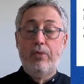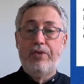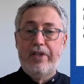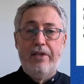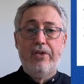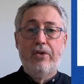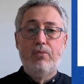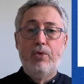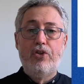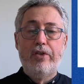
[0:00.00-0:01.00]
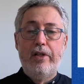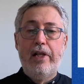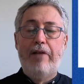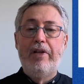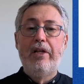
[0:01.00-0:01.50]
sensors which
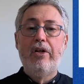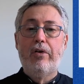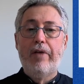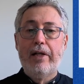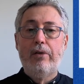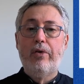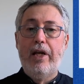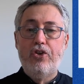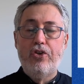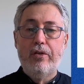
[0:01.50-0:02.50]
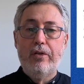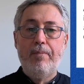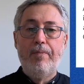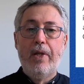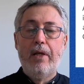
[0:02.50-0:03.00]
still have an incorrect locations,